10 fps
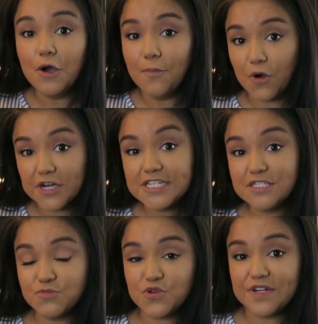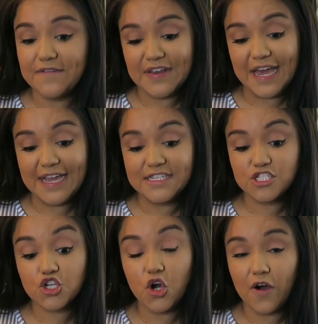Mark is more of an
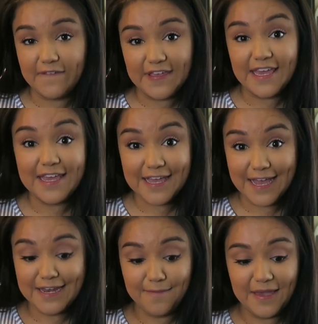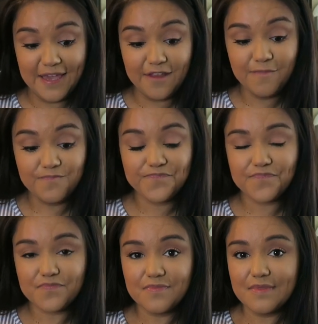iced coffee kind of man.
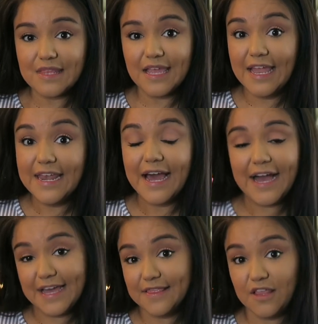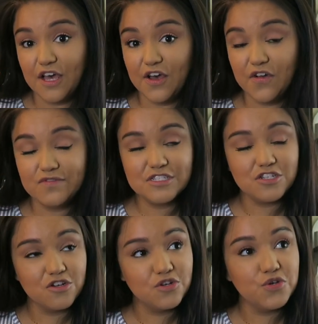And I love just
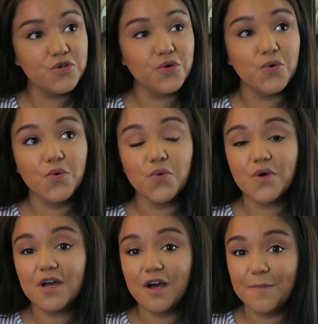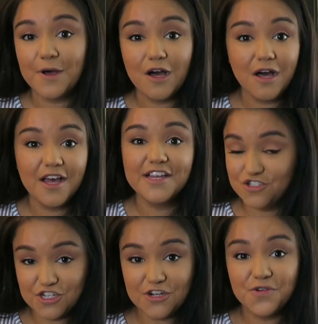a good old cup of hot
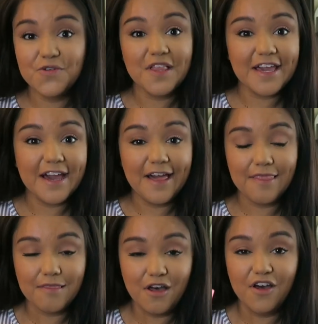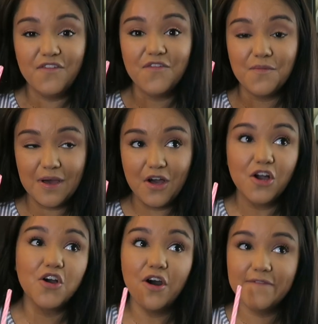Joe. Like, I love my
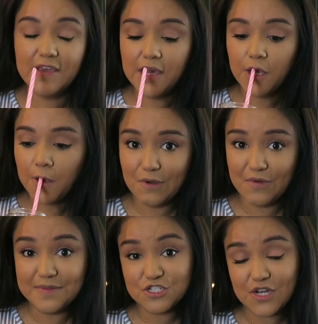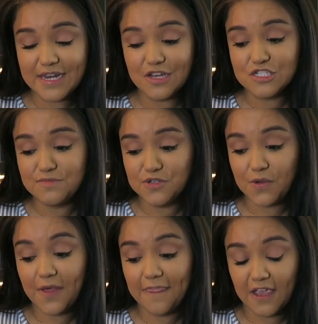hot coffee. But we've been trying out some
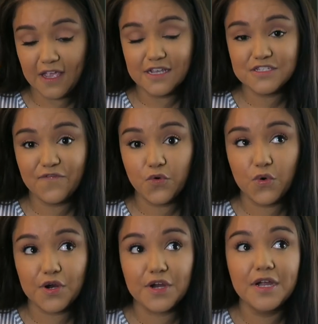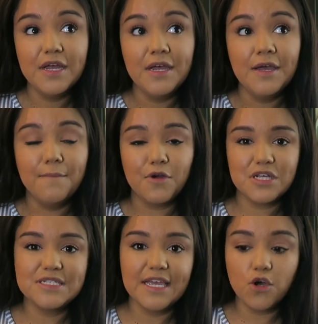new things for
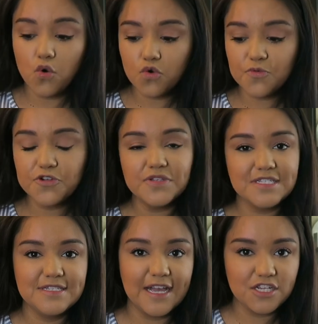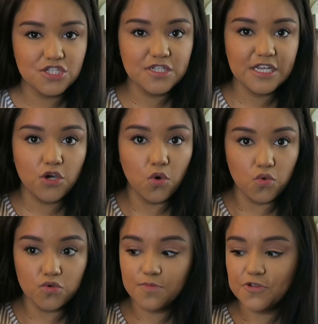Mark's like cold brew. This is actually
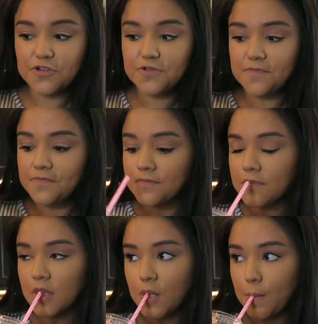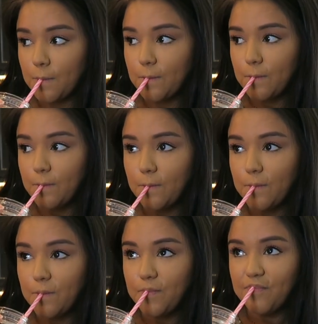cold brew.
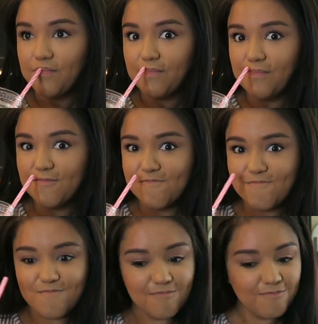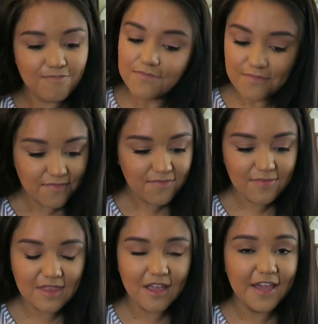And
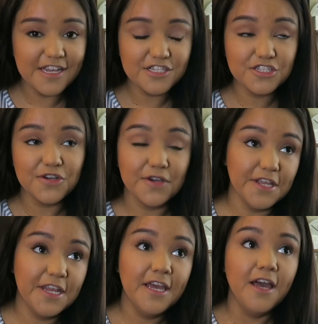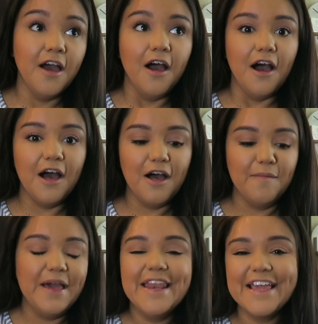it's so good.
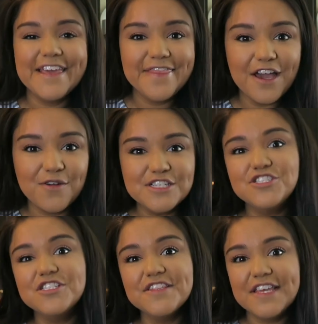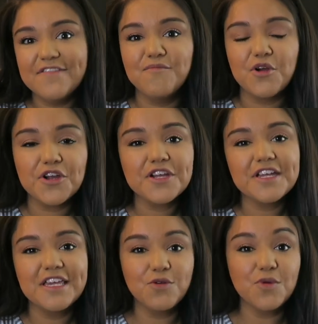And I get that question if Mark
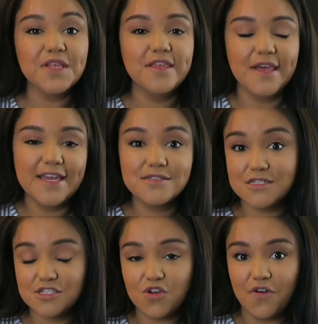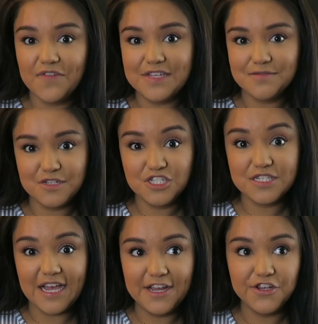equally likes his coffee as much as
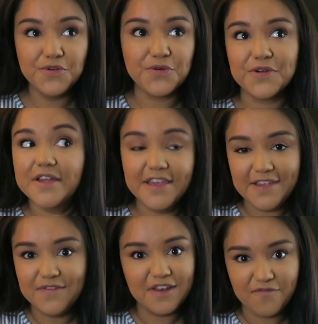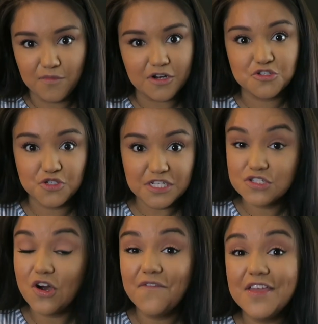I do, or even if Mark drinks
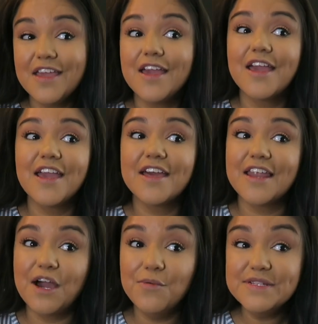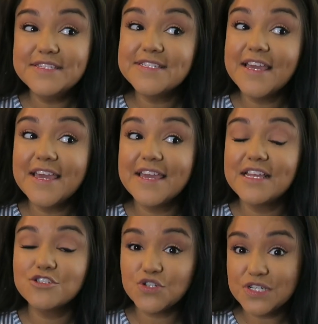coffee. And I would say he
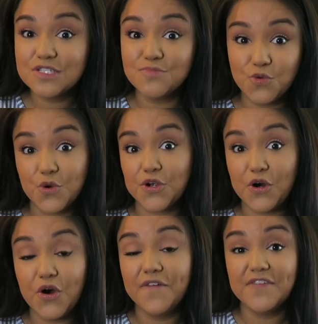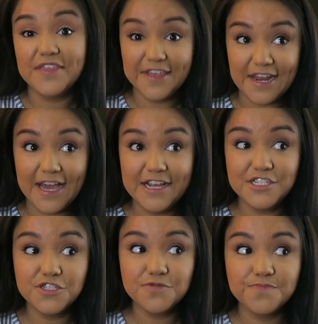drinks more coffee than I
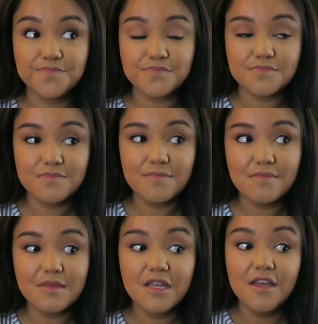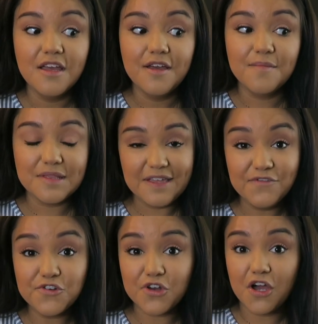do. Believe
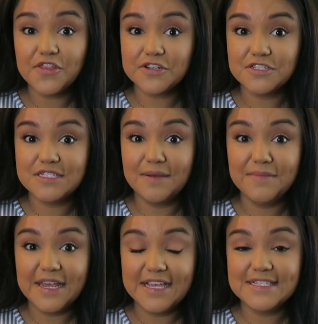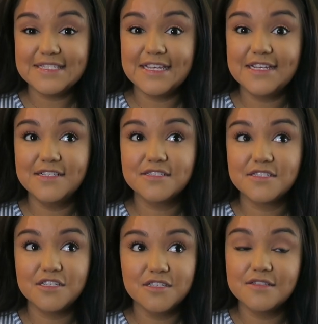it or not, there are some days
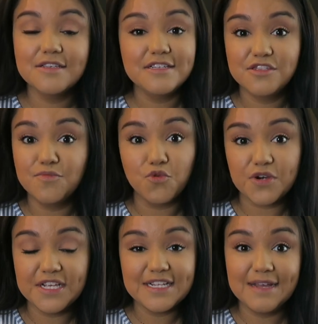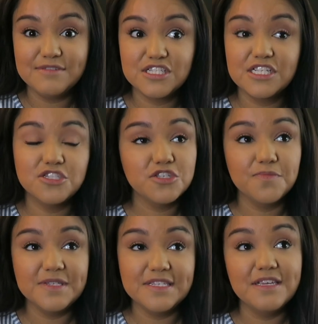that the morning time just gets so
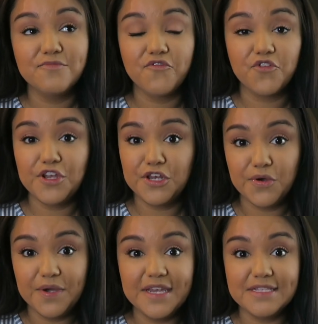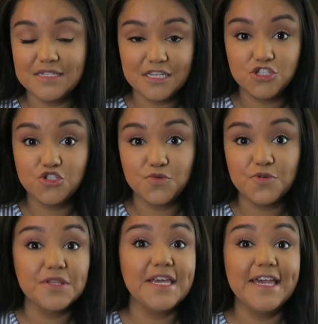busy, and before you know it, it's like
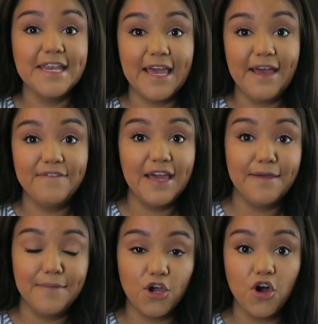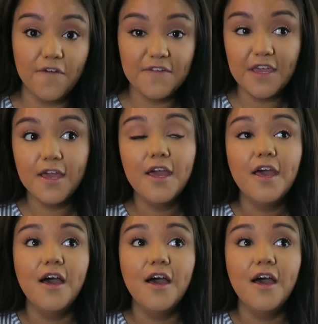super late and I haven't had my coffee.